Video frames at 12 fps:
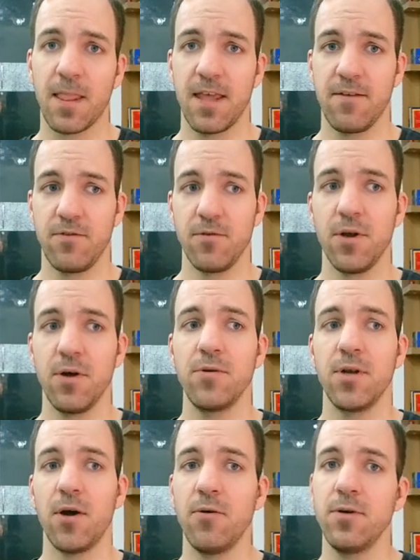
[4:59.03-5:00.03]
if you
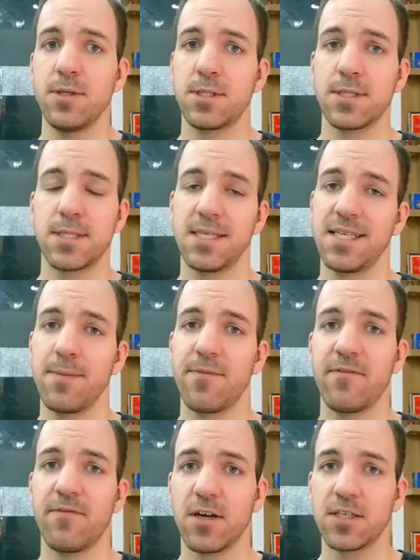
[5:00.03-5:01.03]
don't know, is just a
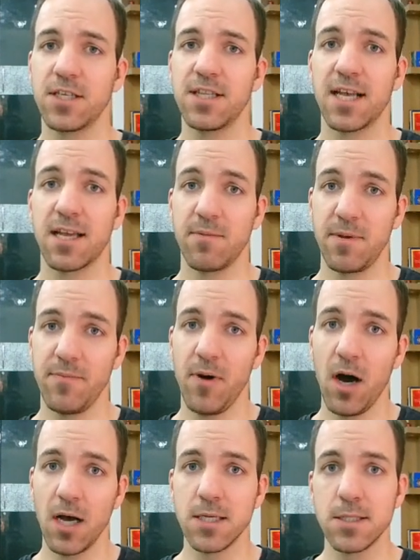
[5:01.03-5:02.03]
type of function that can be
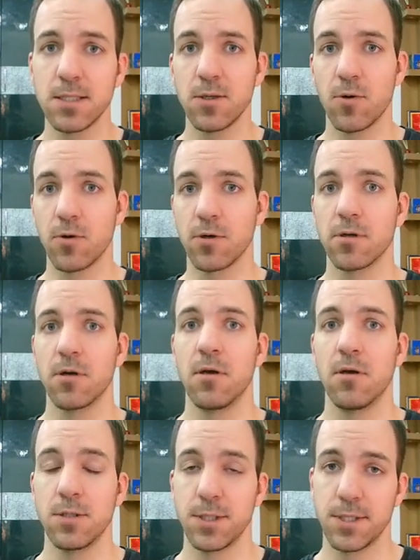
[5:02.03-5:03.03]
paused or
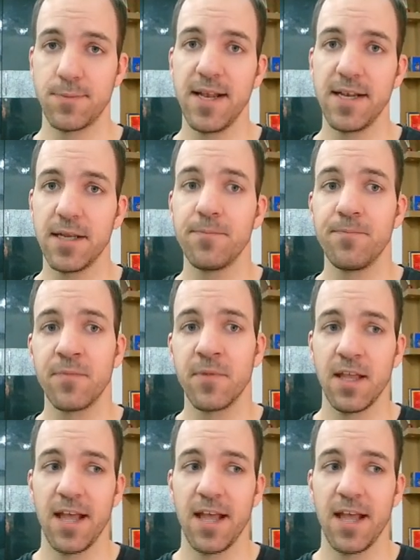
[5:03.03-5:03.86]
suspended,